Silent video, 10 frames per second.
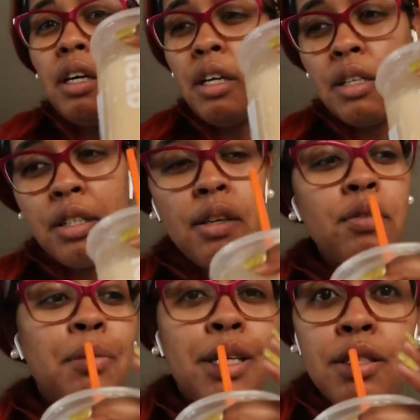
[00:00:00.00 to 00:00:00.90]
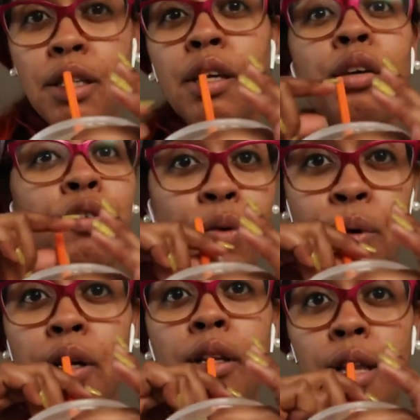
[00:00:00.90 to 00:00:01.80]
and I saved the best thing
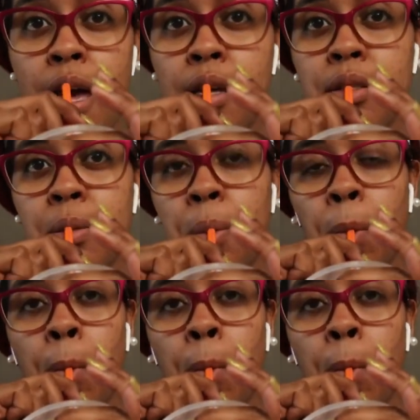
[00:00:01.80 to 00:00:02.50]
for last.